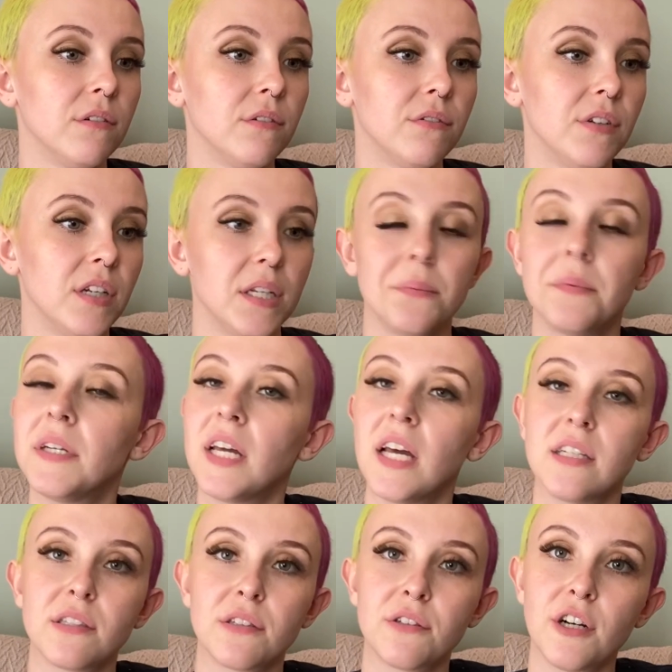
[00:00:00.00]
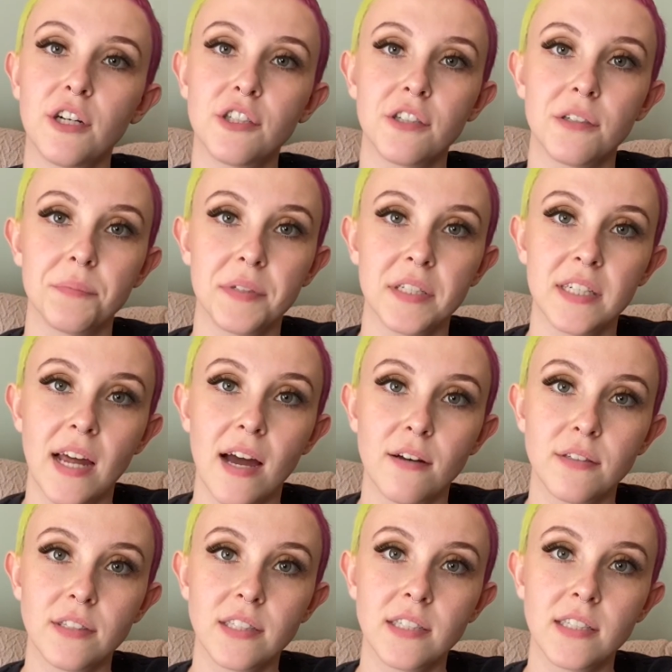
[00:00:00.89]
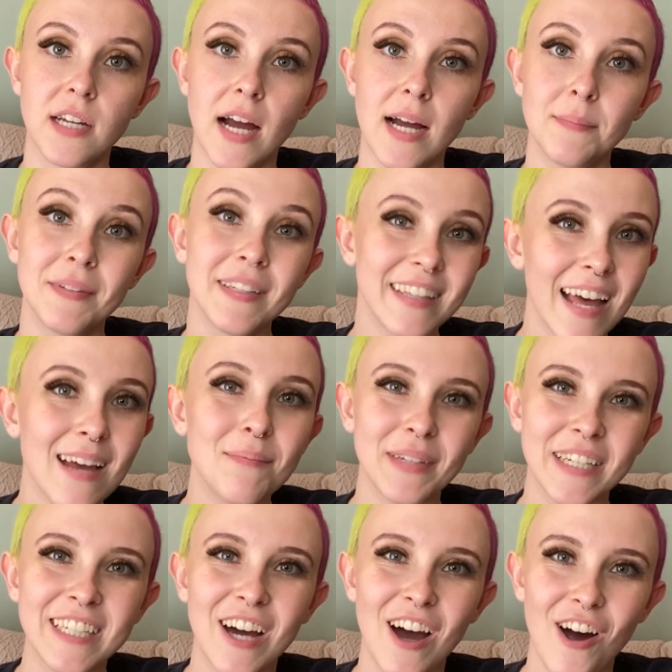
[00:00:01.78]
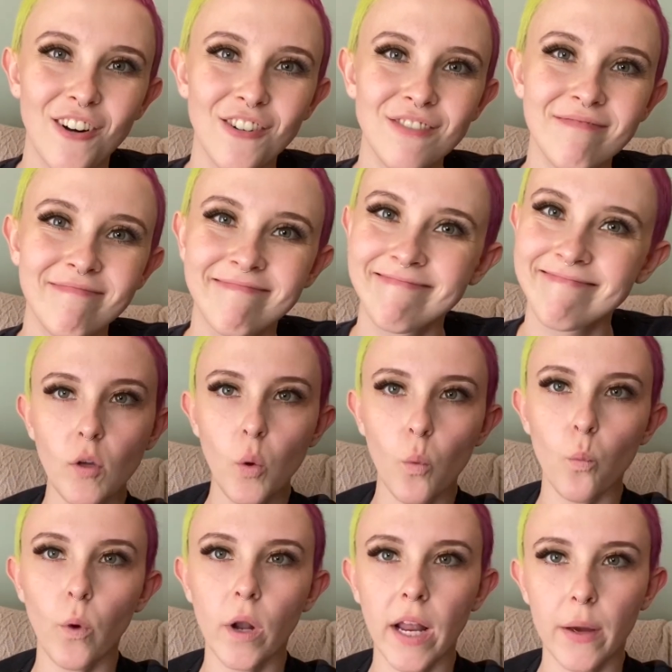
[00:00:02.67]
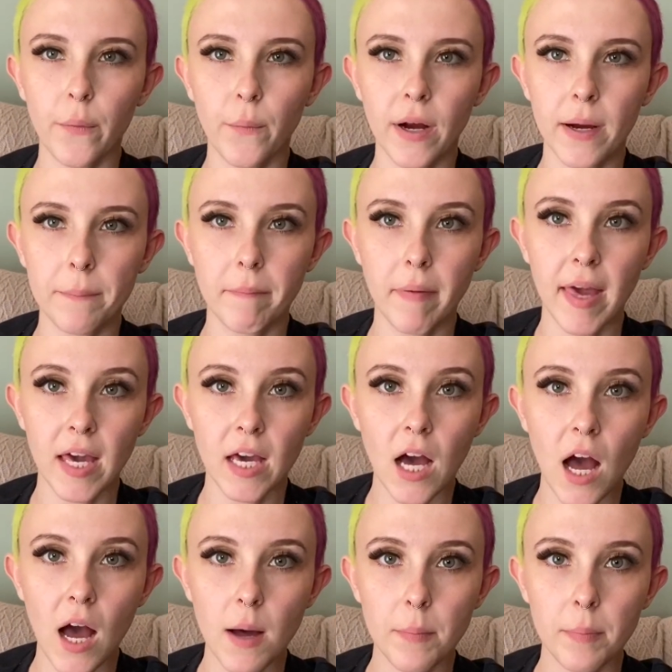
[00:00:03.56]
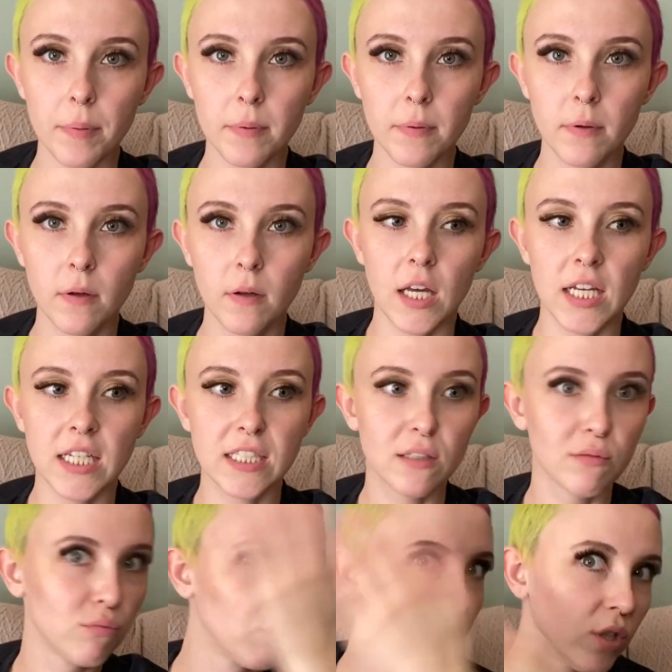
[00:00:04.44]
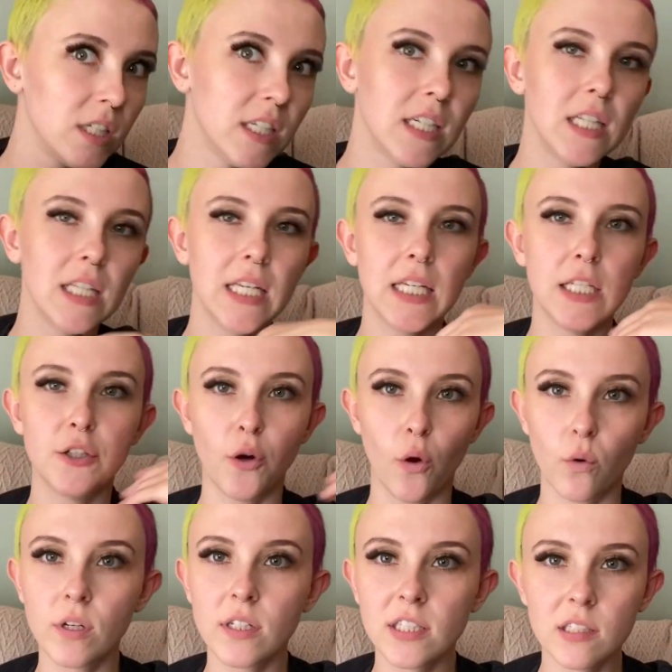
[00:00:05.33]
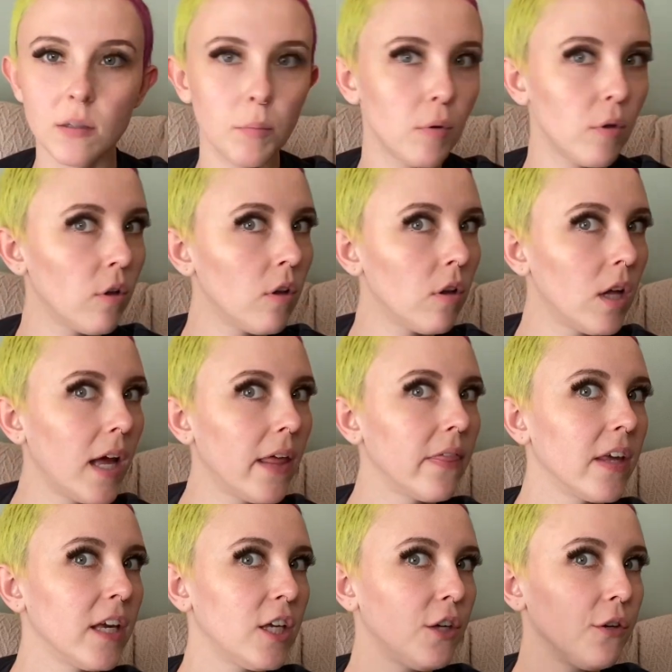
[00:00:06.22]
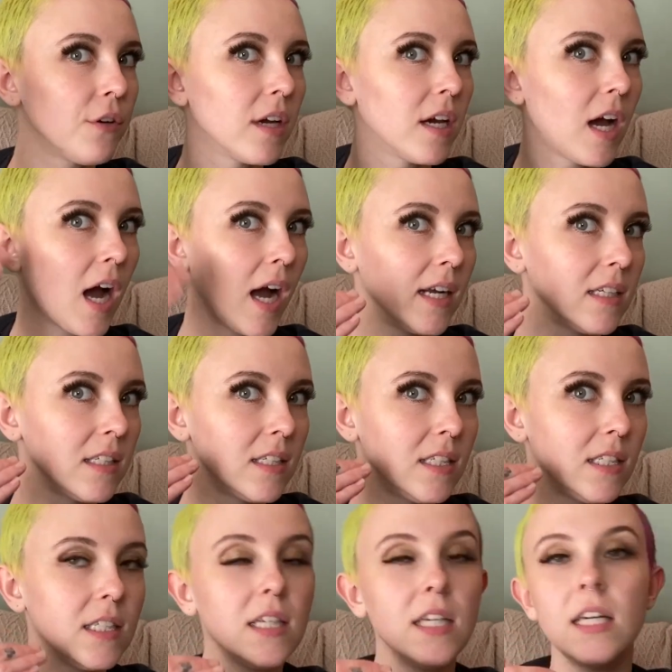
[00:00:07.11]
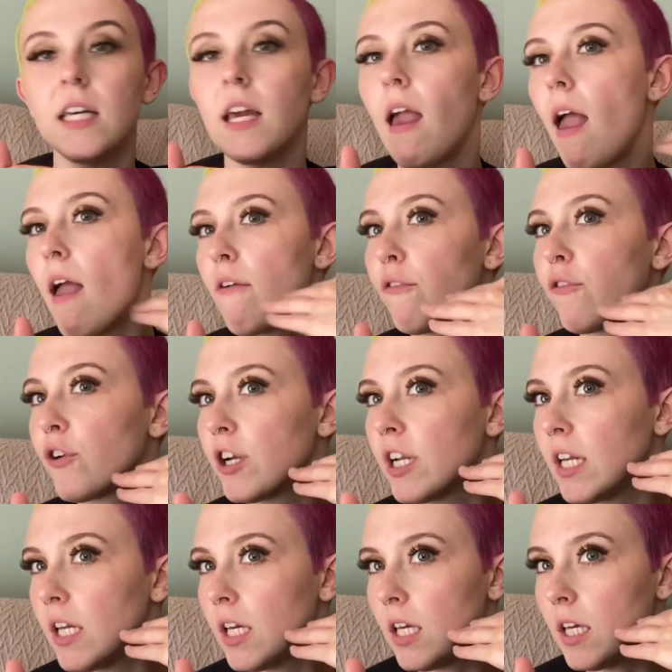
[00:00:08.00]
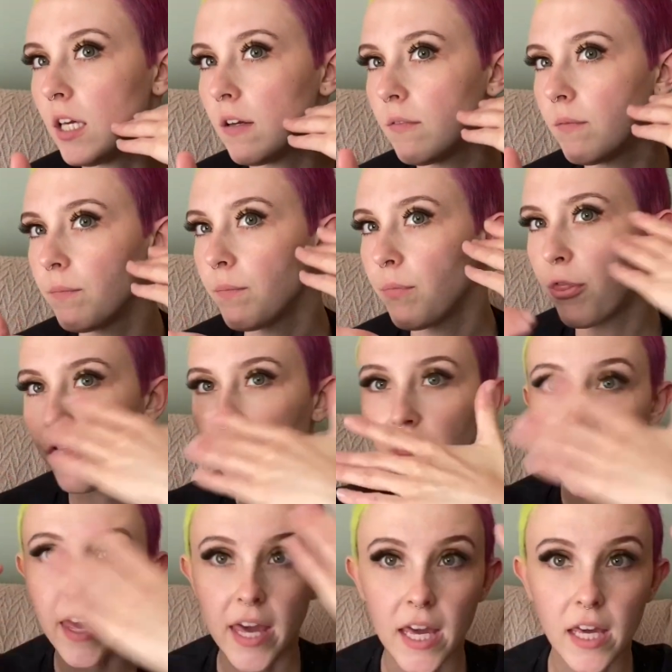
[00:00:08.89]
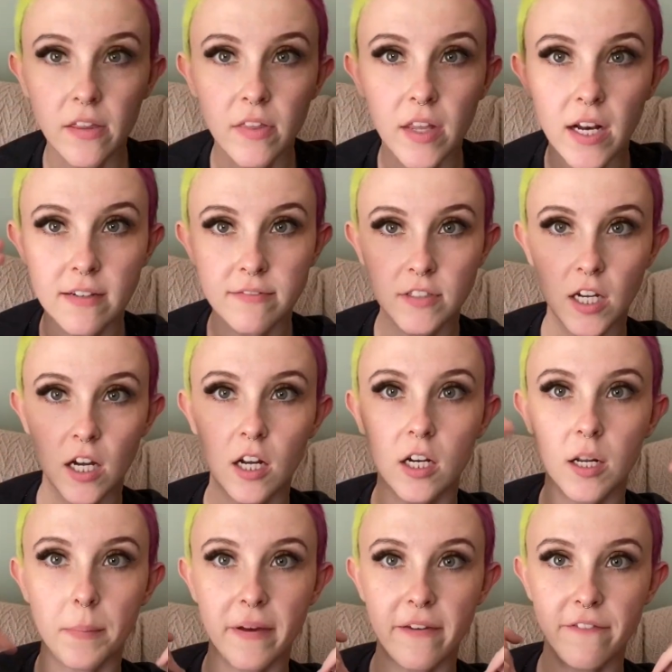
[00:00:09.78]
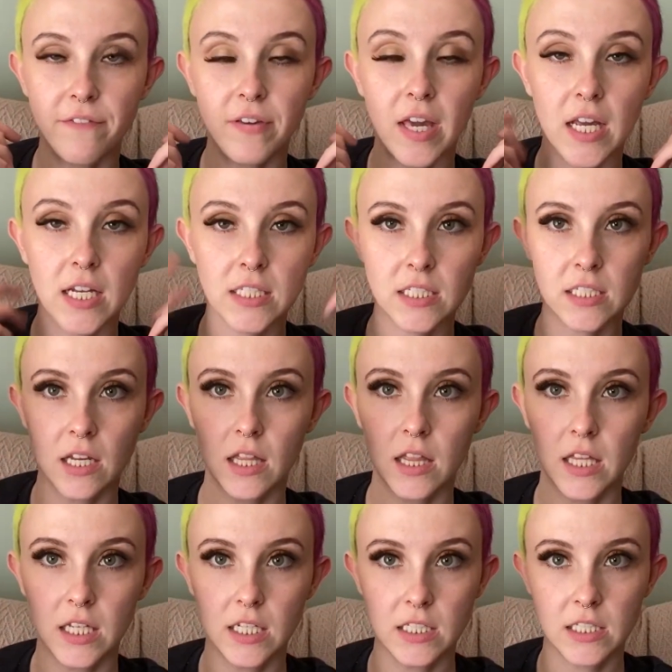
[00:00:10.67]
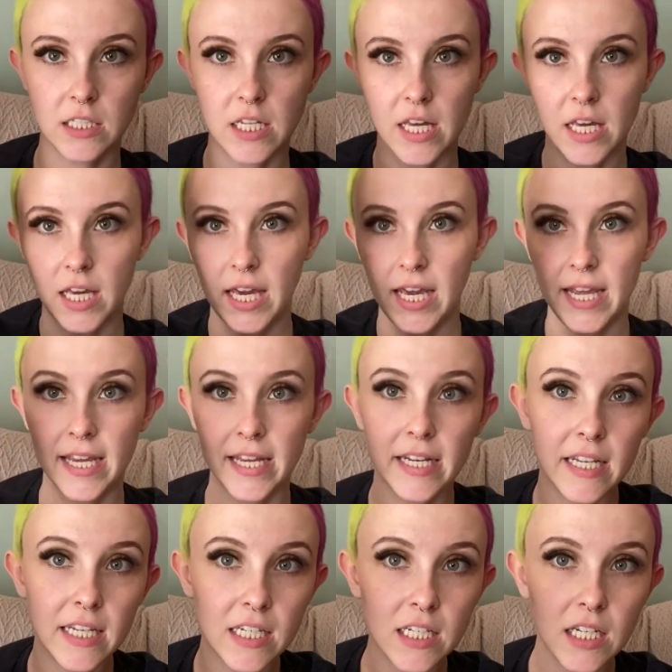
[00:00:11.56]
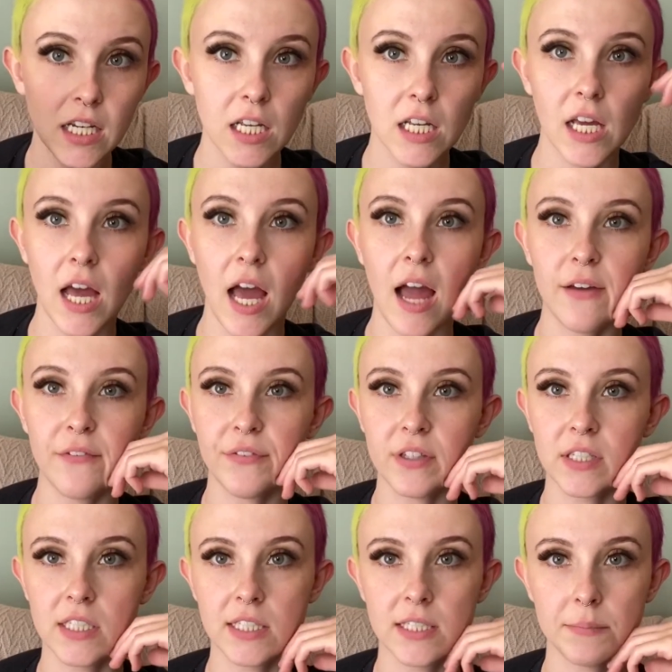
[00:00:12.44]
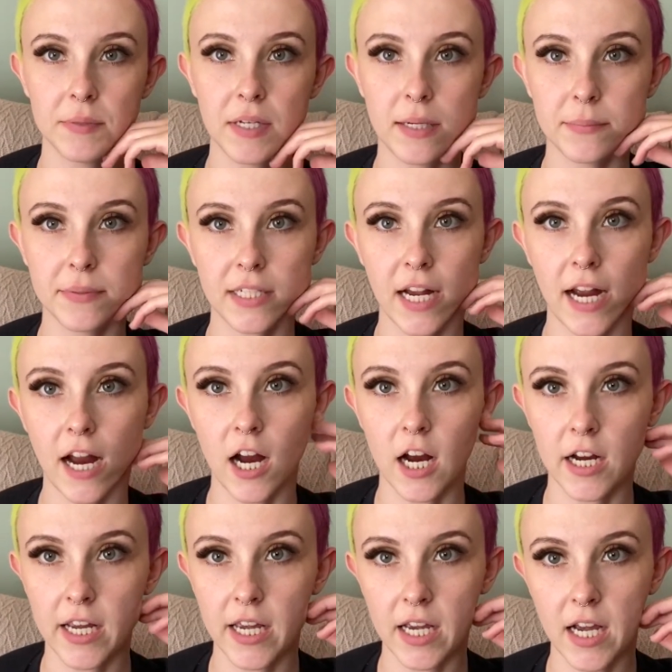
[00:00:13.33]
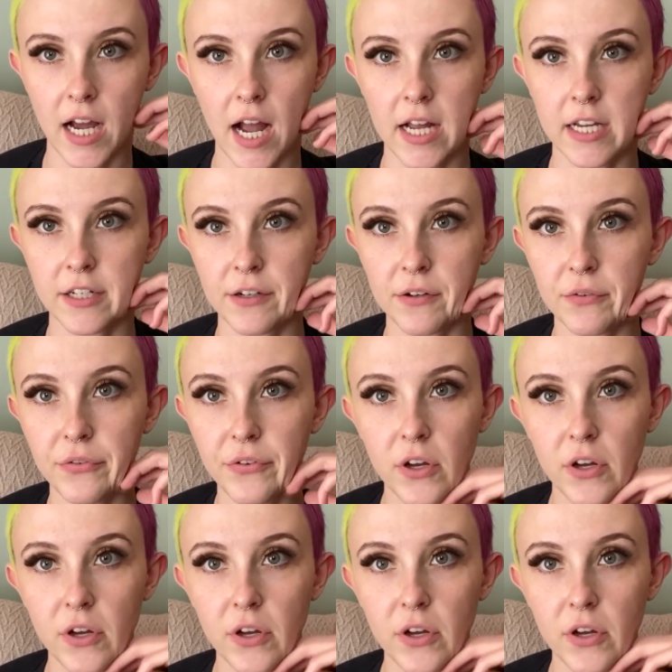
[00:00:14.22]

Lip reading: if anybody has a crush on me, now is the time to let me know. When I wear makeup, it's really noticeable, and like you can kind of see everything that I've done on my face. Nothing is like hidden. I feel like sometimes hair can kind of